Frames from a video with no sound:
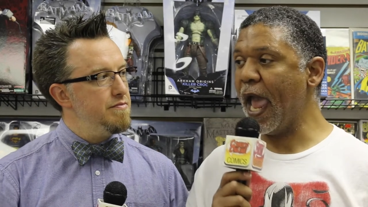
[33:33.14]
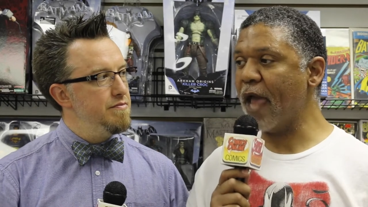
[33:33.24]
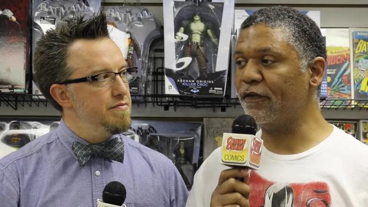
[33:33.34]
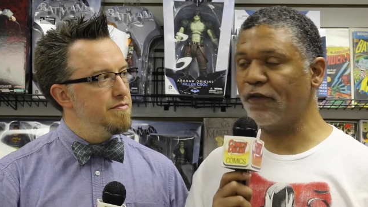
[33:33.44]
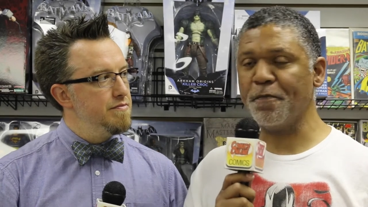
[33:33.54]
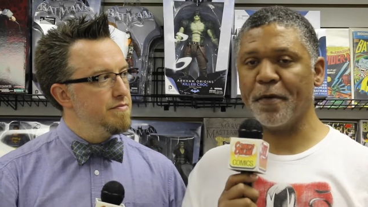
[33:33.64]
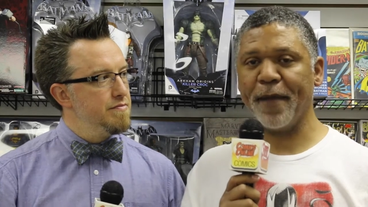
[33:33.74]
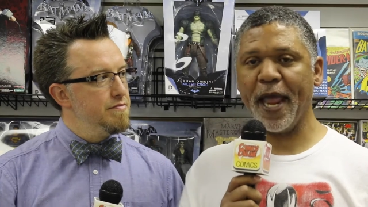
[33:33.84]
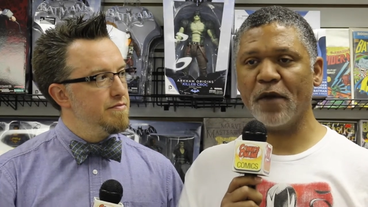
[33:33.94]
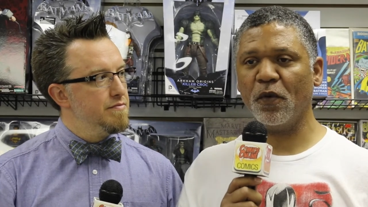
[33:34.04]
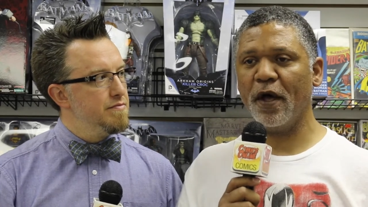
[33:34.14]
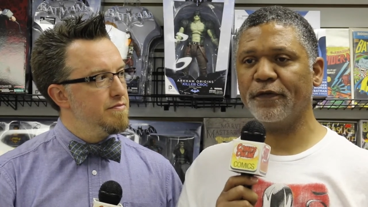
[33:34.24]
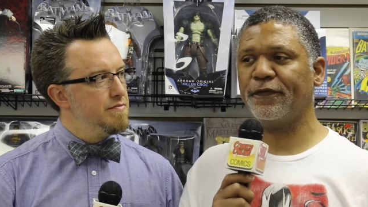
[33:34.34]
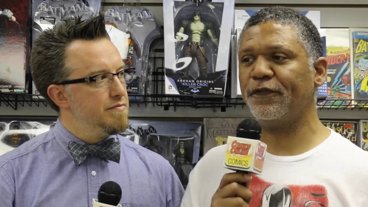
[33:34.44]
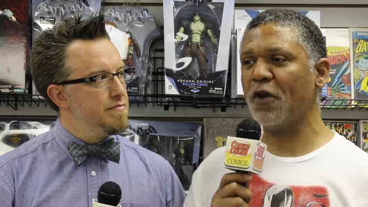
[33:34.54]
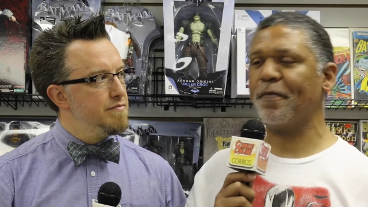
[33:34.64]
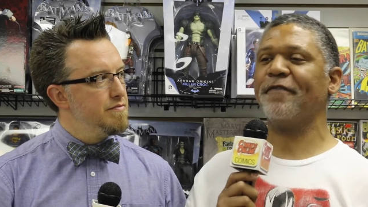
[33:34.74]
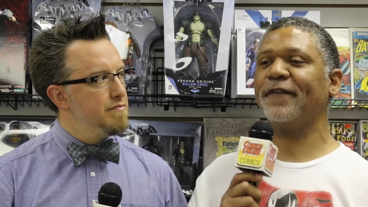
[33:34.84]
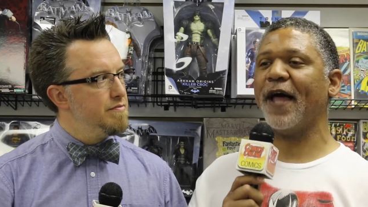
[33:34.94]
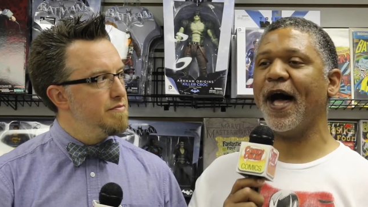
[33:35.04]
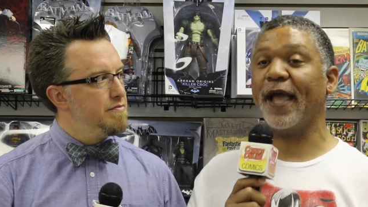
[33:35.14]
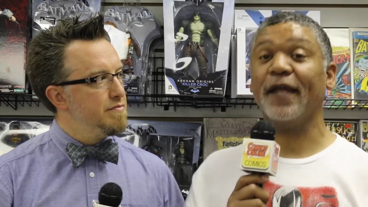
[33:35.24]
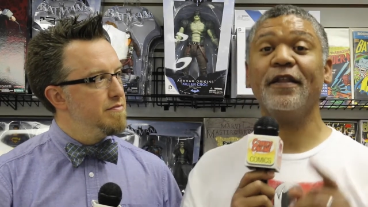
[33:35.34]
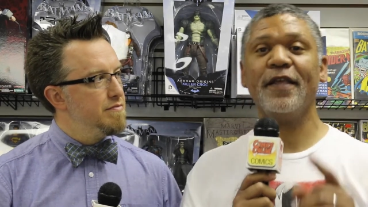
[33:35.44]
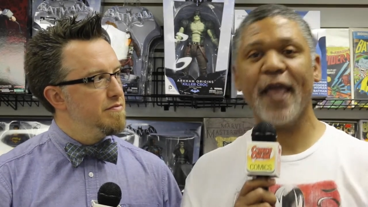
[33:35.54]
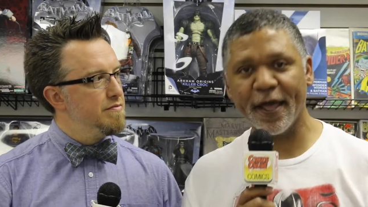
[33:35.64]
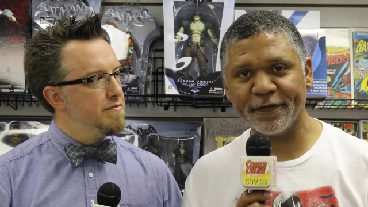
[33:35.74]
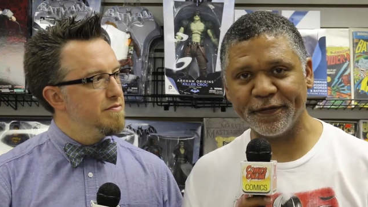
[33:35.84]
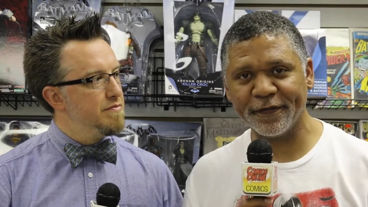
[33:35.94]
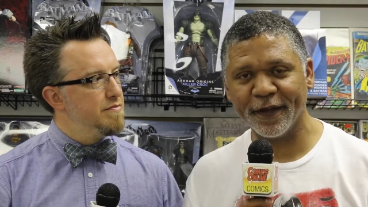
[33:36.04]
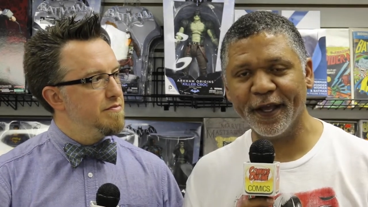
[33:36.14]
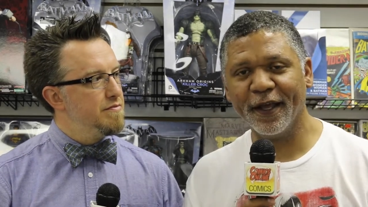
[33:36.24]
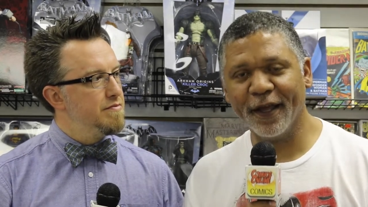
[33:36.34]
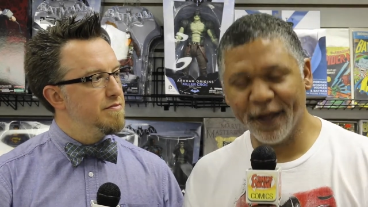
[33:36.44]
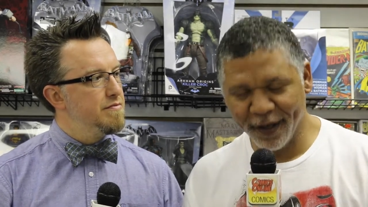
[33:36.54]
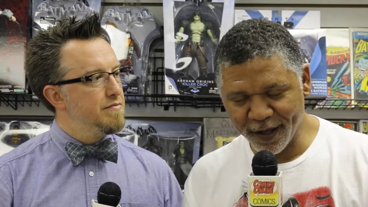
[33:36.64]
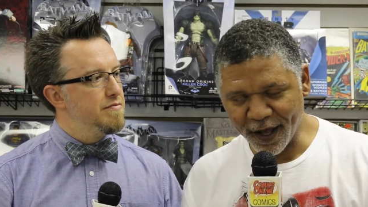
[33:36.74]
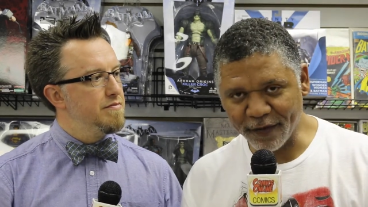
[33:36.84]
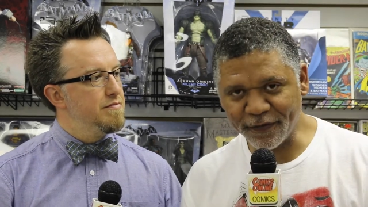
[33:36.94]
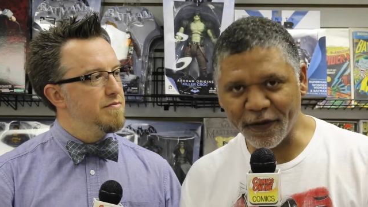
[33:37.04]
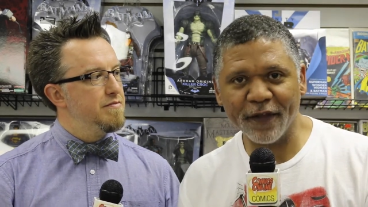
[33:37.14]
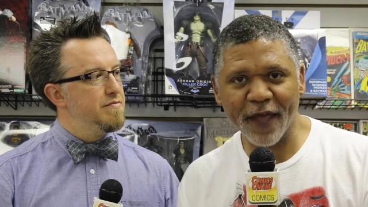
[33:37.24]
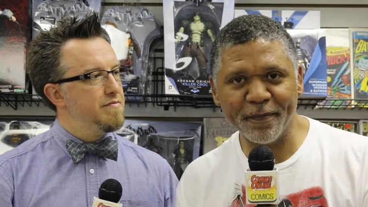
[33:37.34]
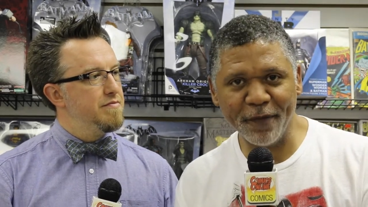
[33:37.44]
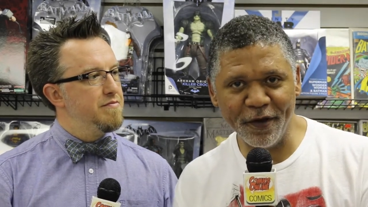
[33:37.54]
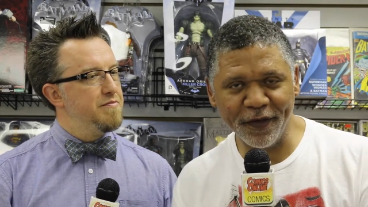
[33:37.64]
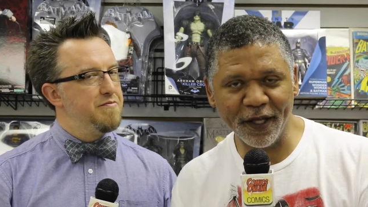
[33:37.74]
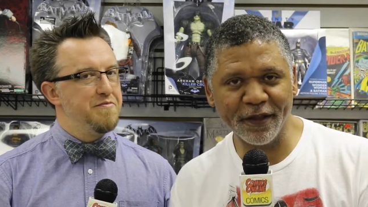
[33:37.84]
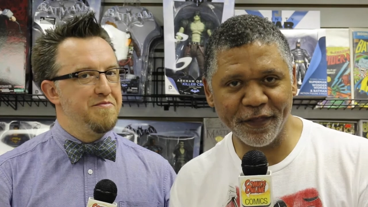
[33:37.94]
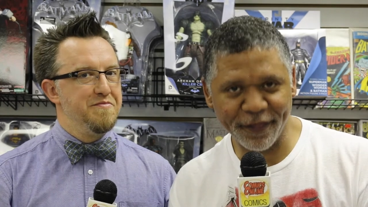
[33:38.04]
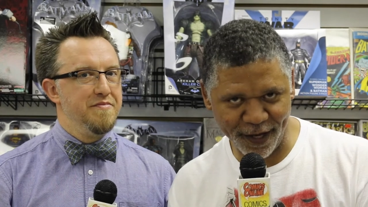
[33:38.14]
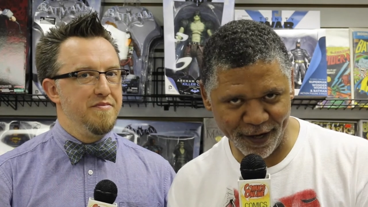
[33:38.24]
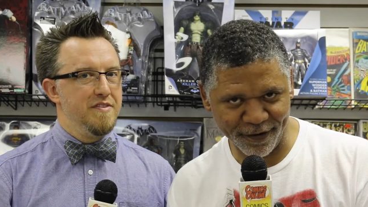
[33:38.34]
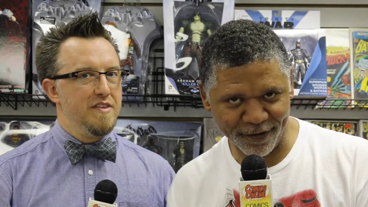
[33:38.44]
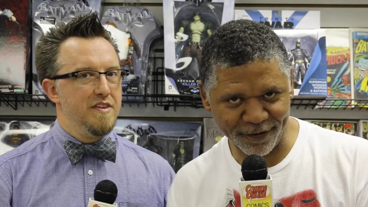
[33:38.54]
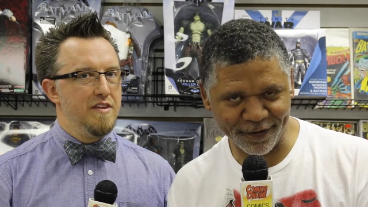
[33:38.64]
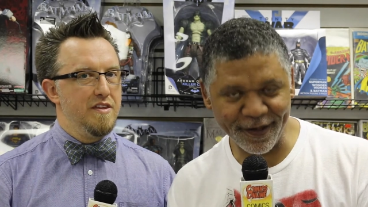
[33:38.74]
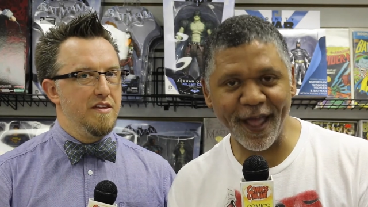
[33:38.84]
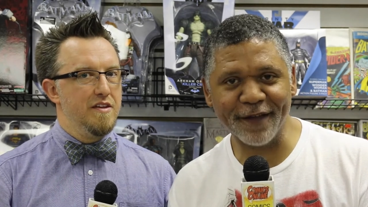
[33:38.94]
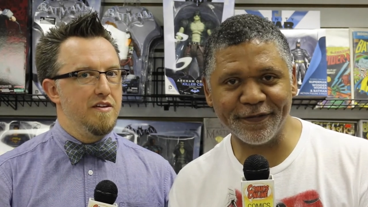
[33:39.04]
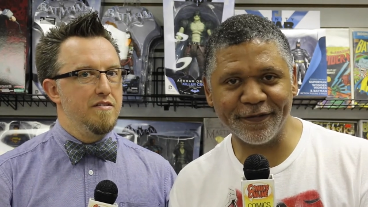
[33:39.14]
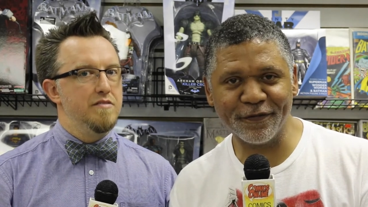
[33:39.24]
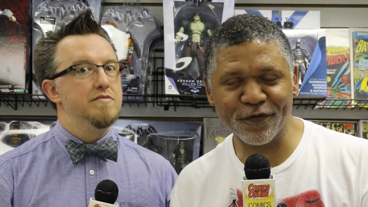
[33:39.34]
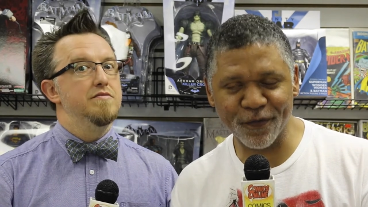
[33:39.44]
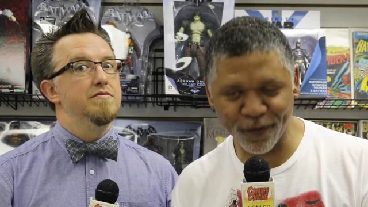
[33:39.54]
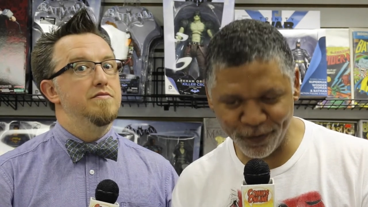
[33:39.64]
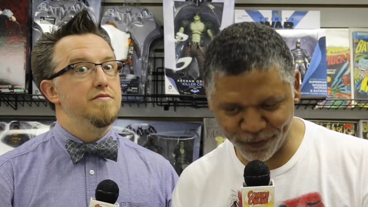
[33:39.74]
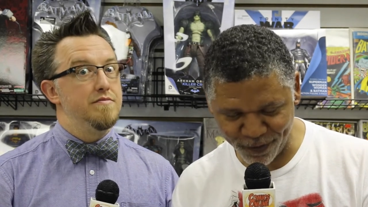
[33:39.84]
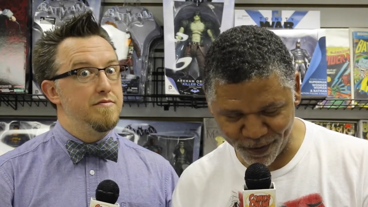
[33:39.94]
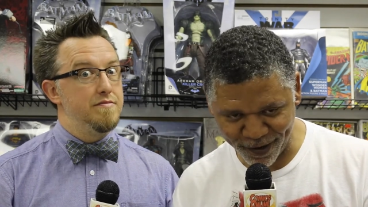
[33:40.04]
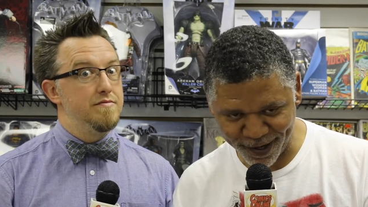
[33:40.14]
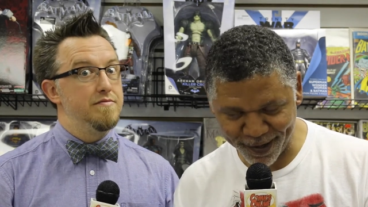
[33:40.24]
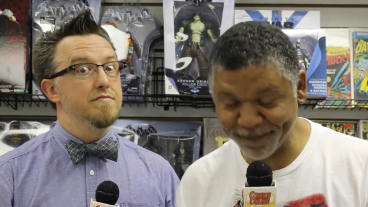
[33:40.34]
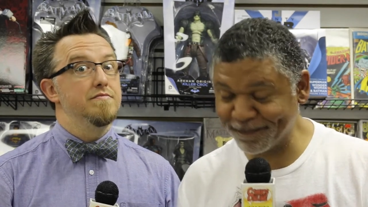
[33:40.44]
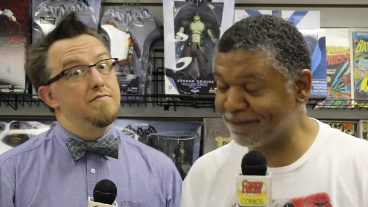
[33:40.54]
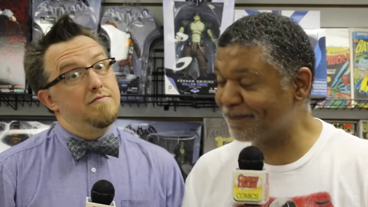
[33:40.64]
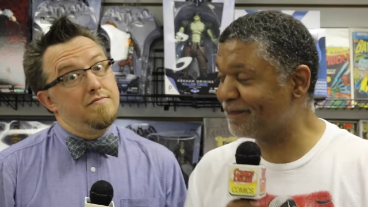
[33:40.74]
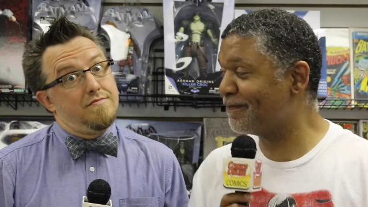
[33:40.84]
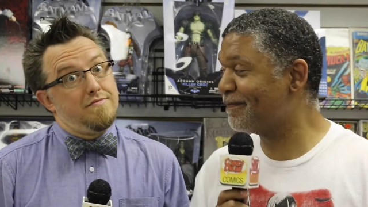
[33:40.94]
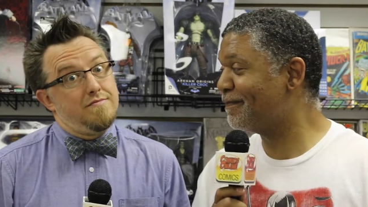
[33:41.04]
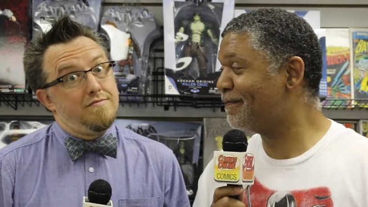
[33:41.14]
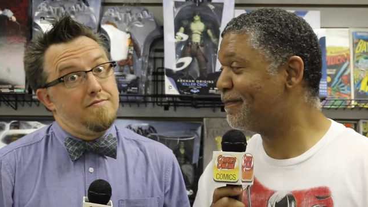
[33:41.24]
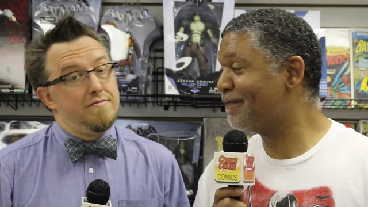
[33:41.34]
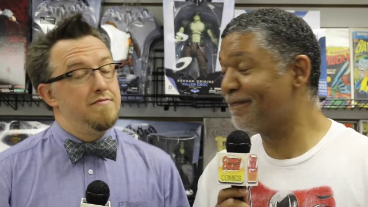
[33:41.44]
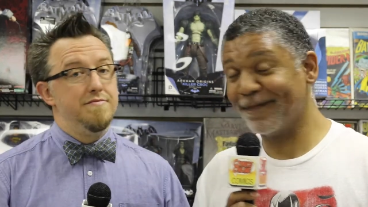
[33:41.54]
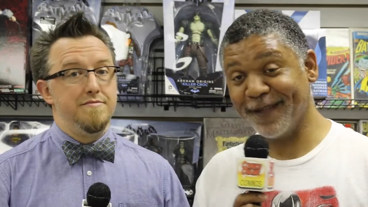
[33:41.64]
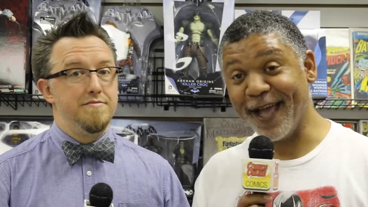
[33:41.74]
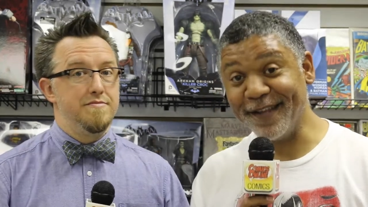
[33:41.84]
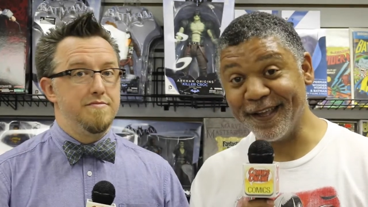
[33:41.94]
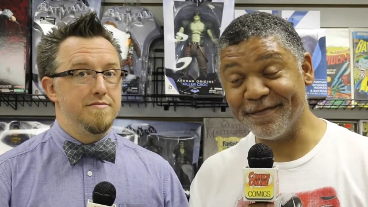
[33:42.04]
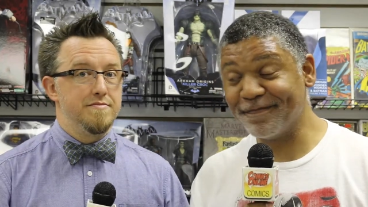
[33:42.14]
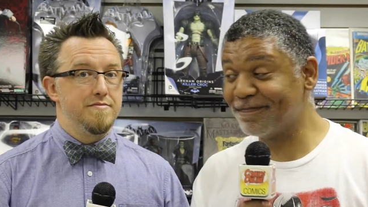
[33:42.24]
Speaker 1: and Superman was Superfly. And yes, I saw that movie in the theaters. Yes, true story. I did.